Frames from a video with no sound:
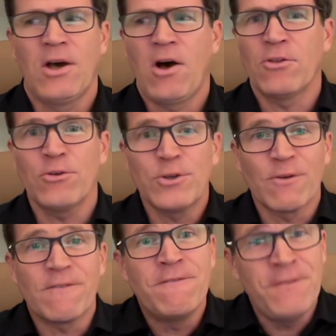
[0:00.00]
although you're
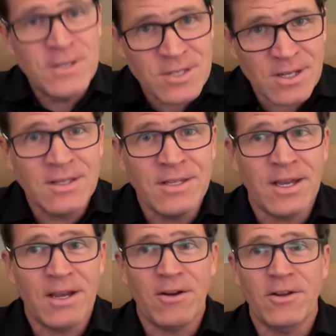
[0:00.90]
physically
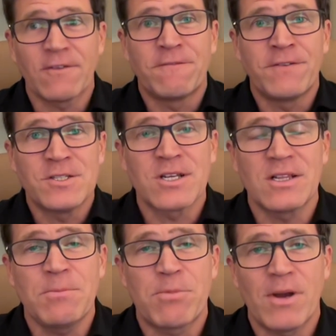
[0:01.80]
there, you're
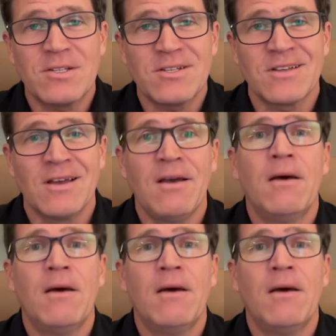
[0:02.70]
physically present,